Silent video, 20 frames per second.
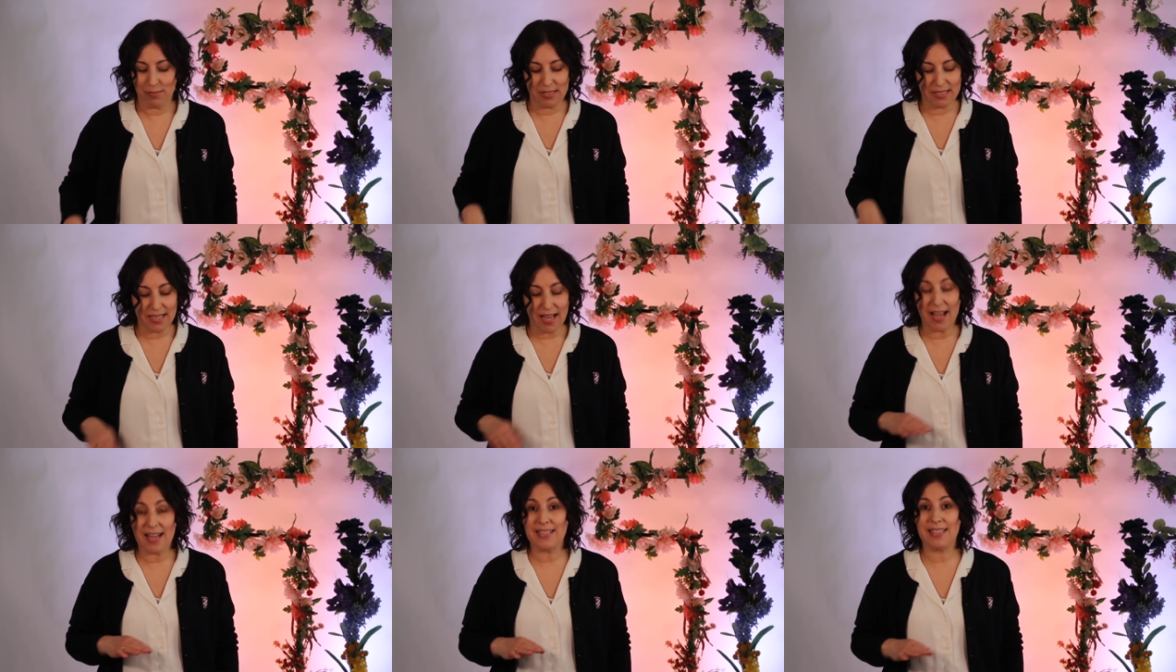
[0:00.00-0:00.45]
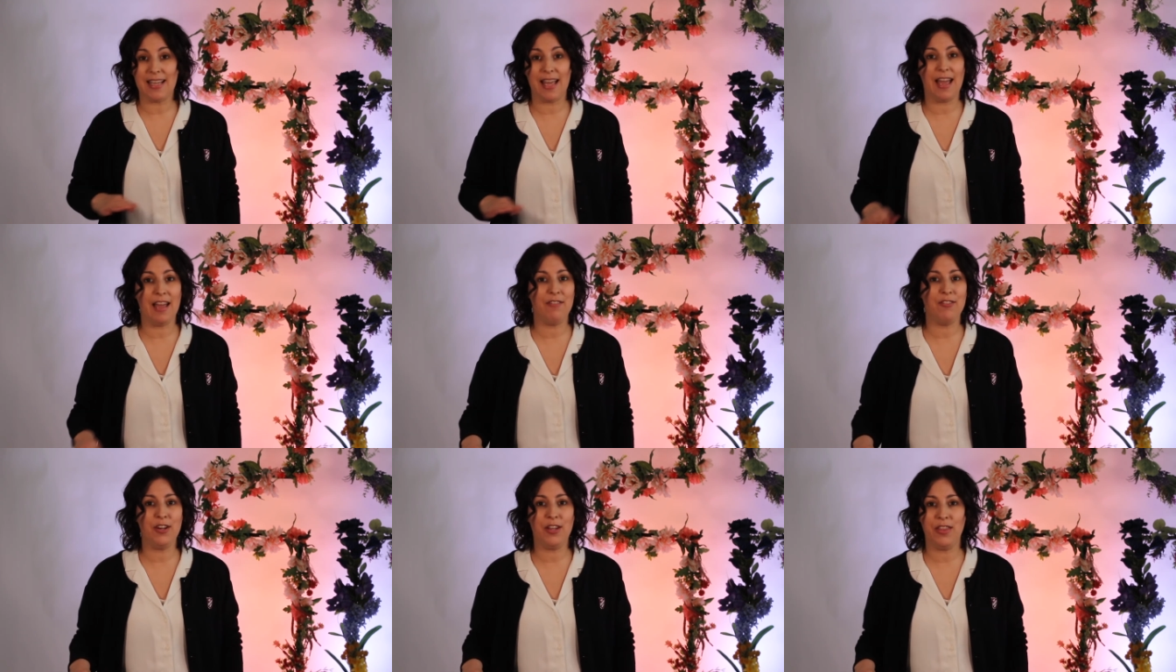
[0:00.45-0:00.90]
Besides
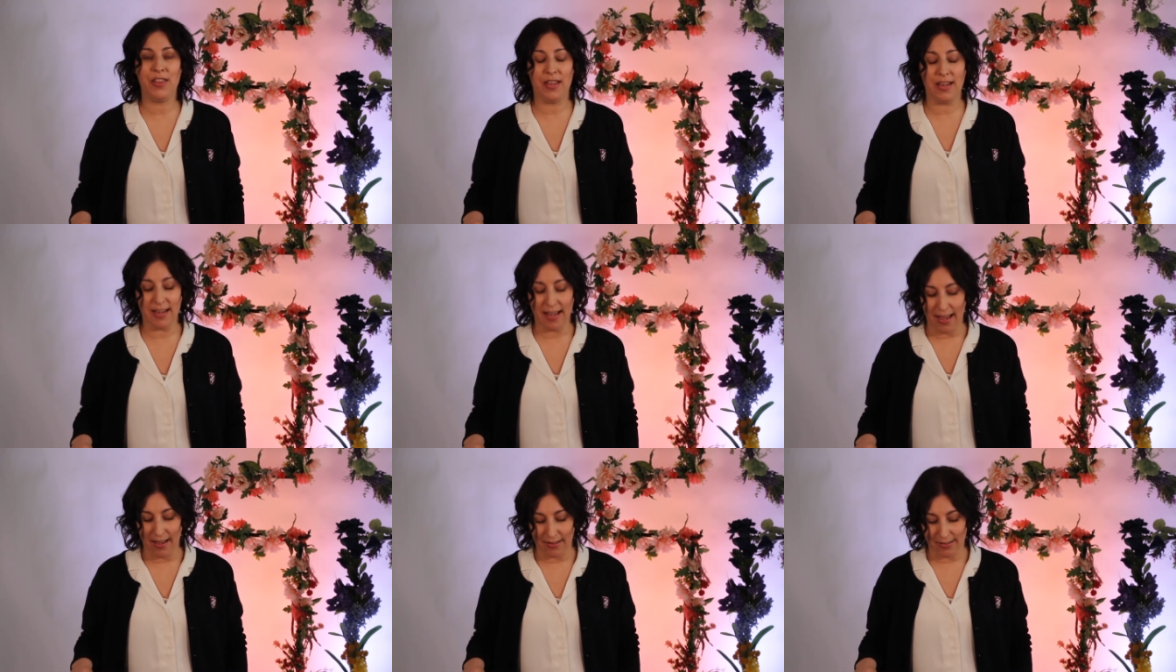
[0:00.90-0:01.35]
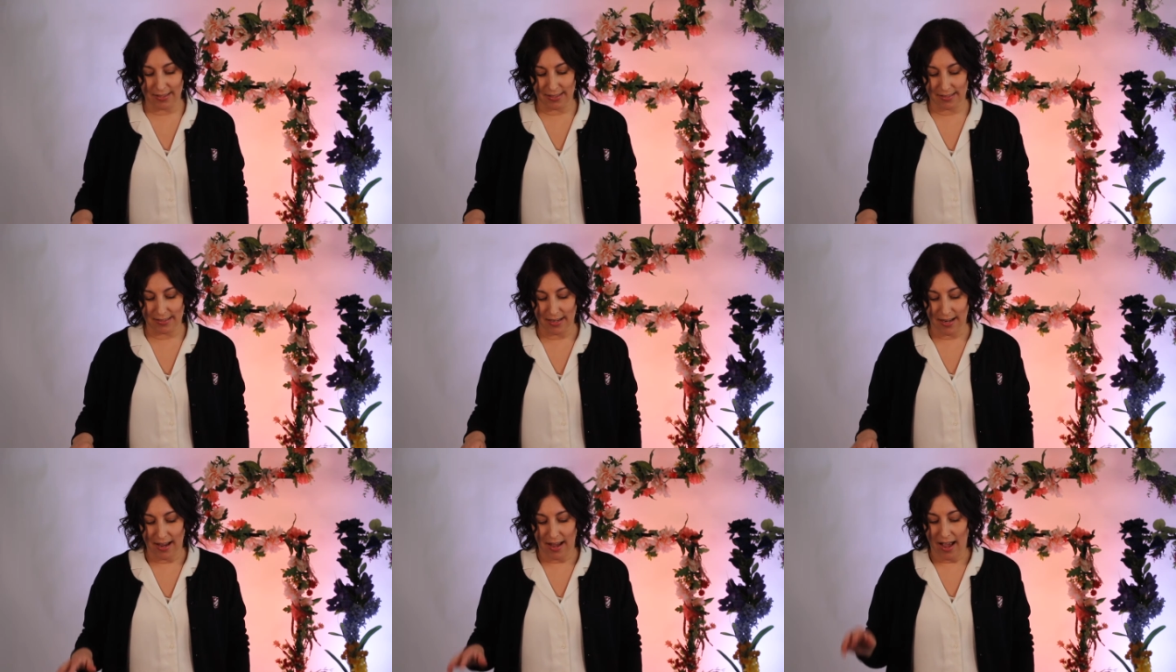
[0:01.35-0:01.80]
everything else,
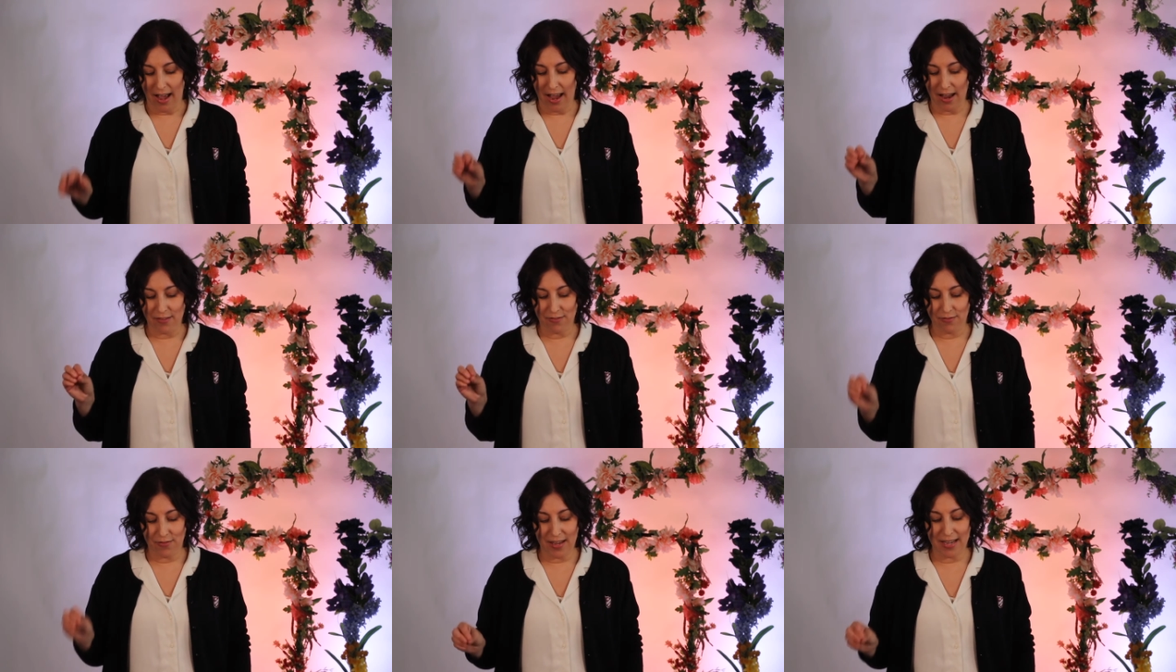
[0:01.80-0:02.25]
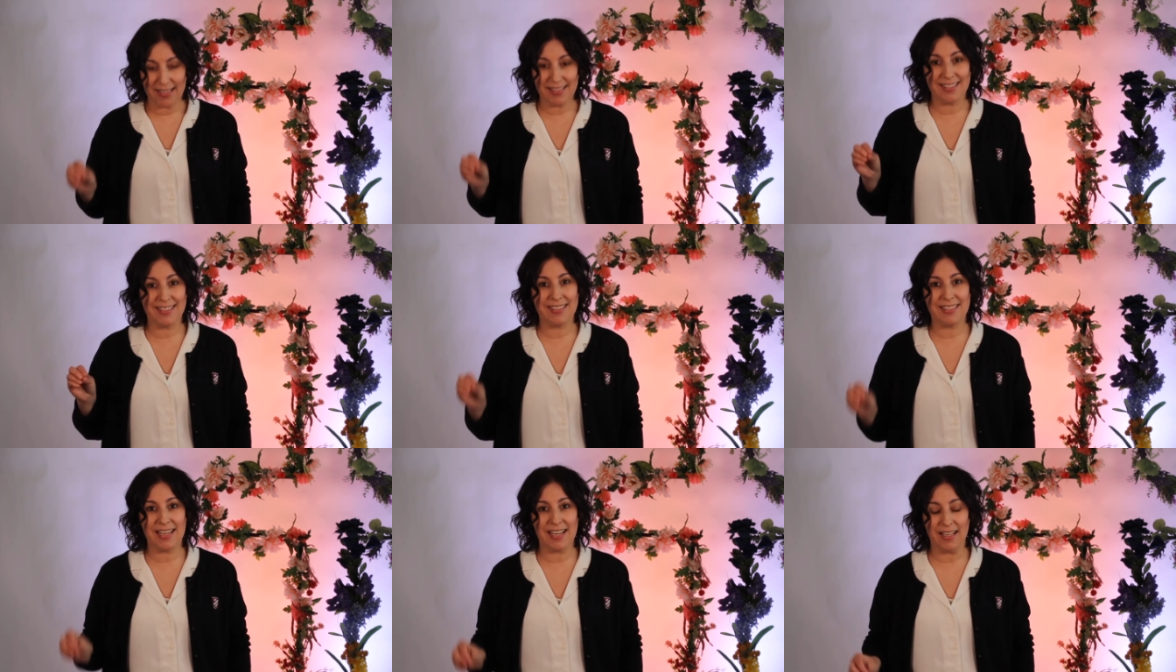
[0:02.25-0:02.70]
I face
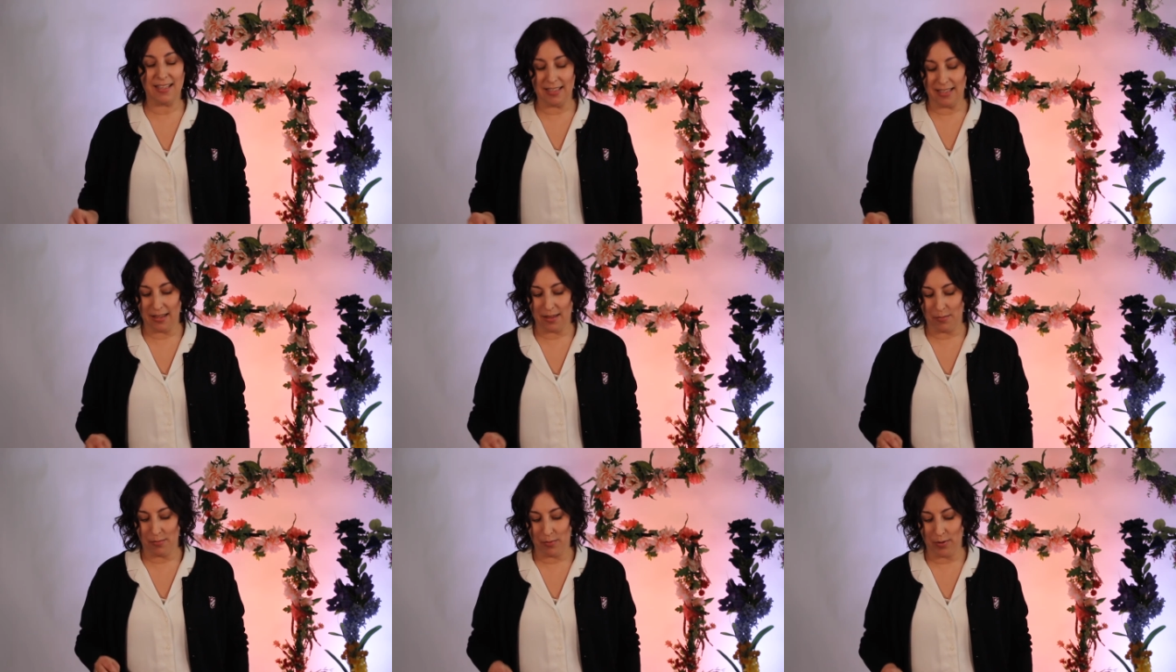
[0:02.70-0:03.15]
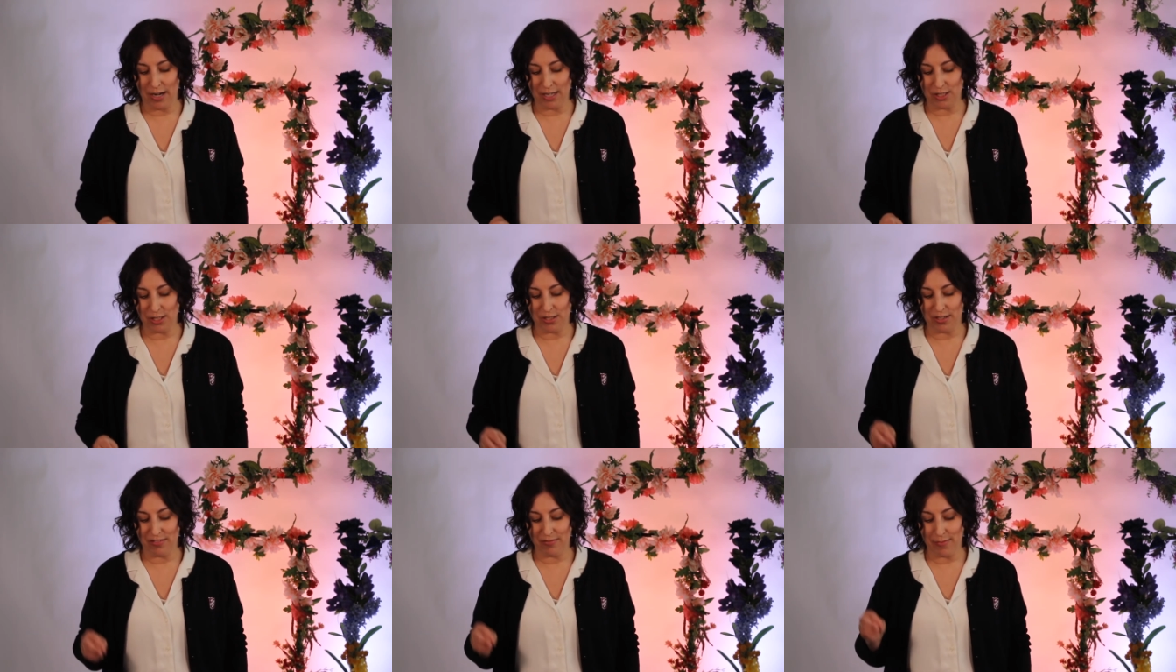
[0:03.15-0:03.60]
daily the
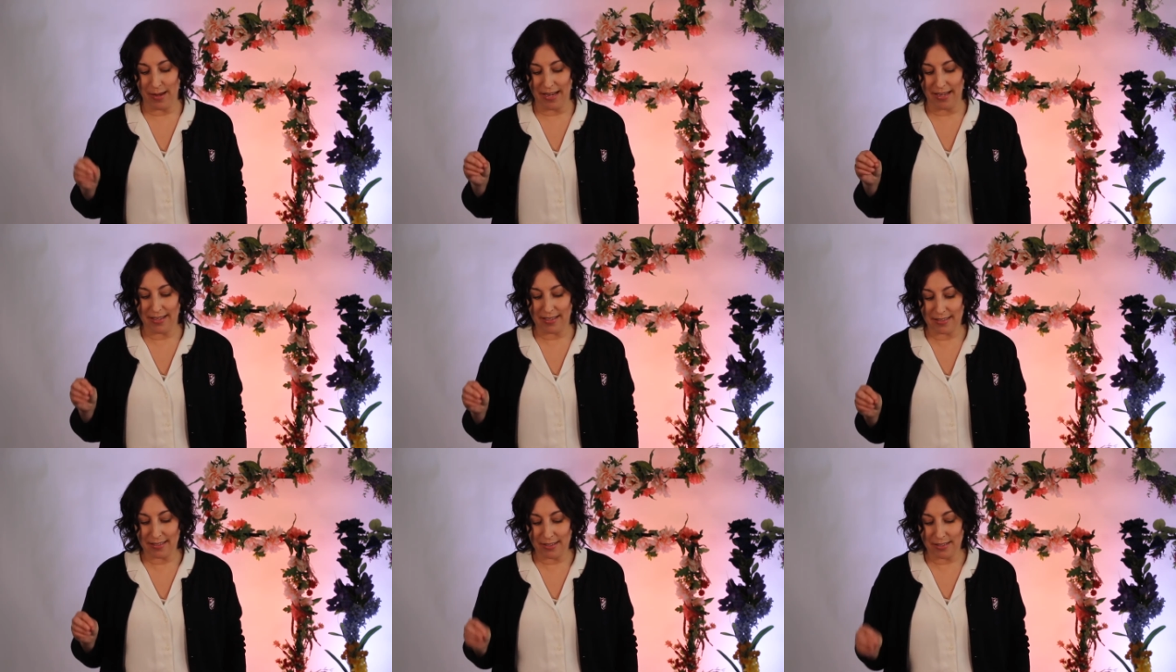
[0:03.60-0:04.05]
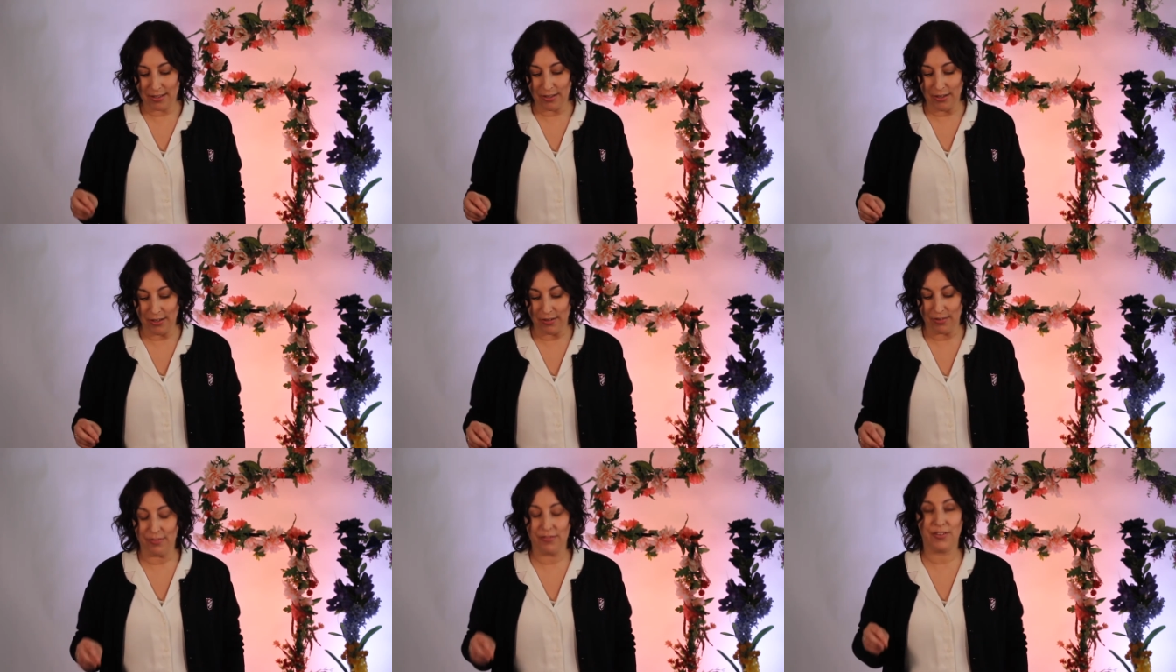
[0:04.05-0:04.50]
pressure of my
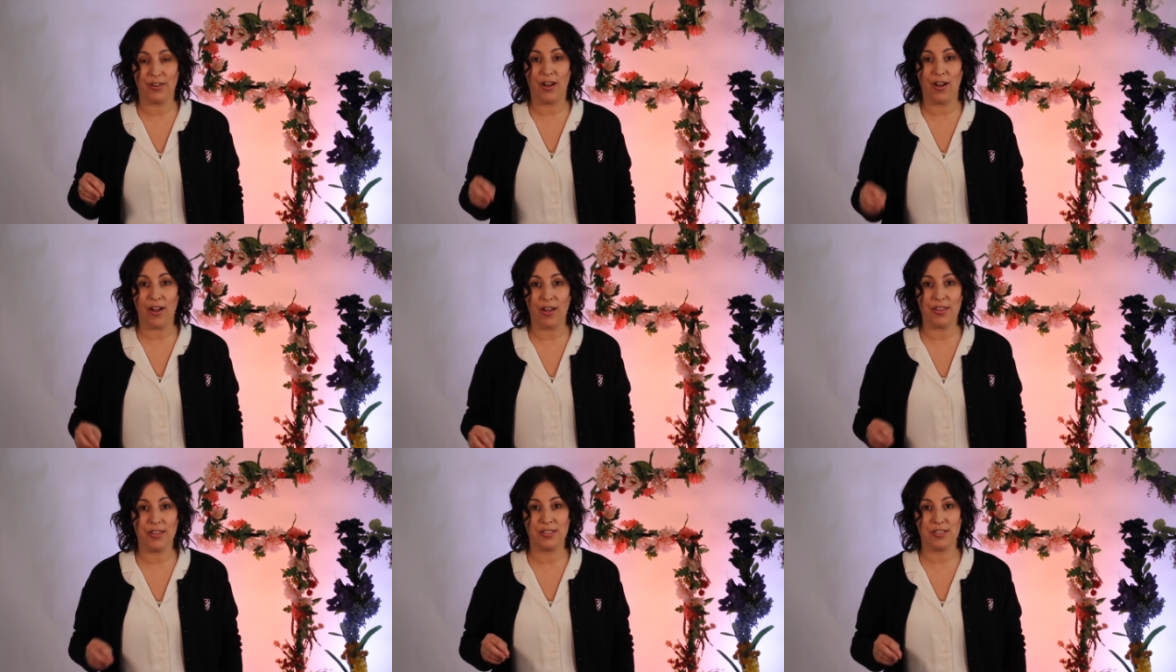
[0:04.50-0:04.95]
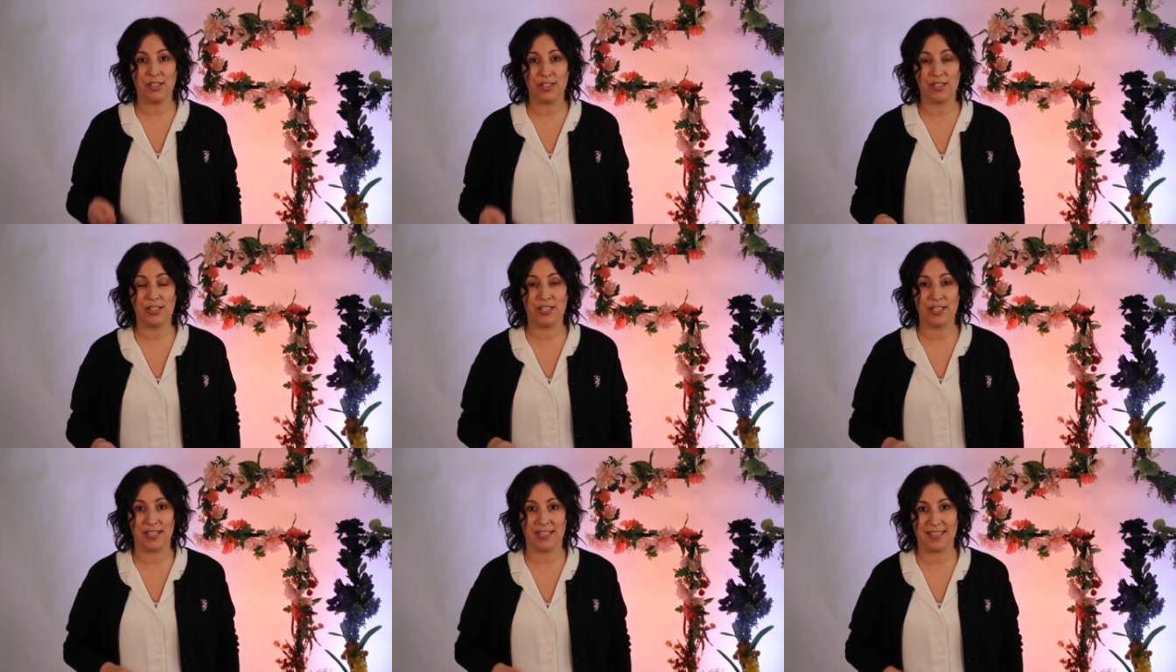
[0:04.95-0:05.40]
concern for all the
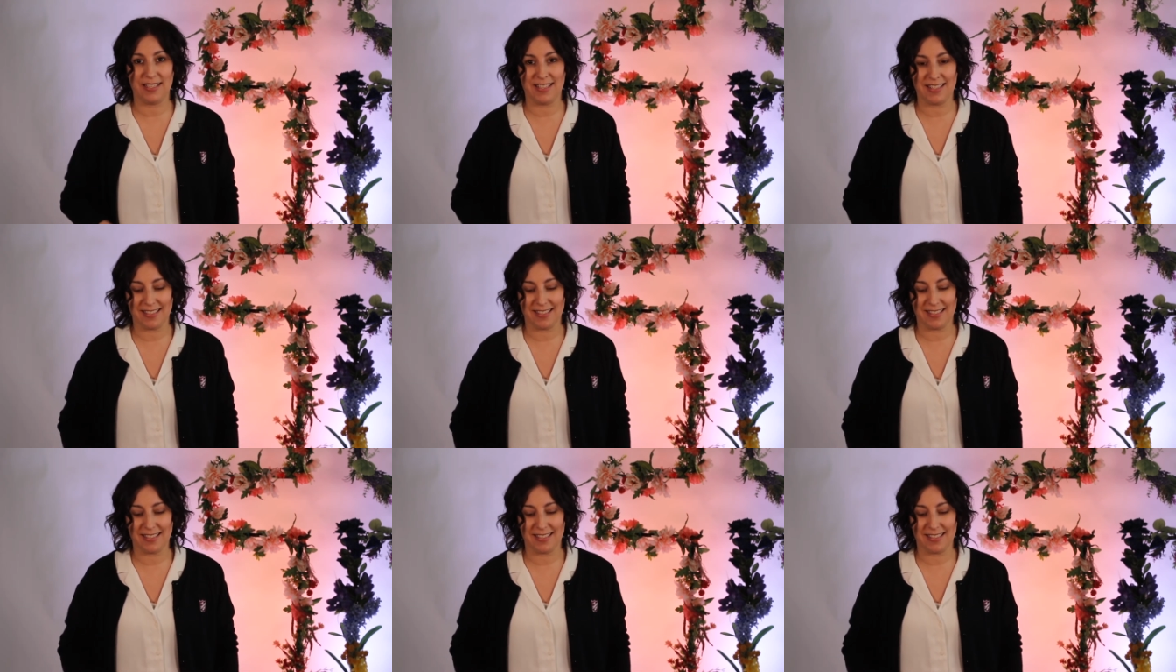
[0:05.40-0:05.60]
churches.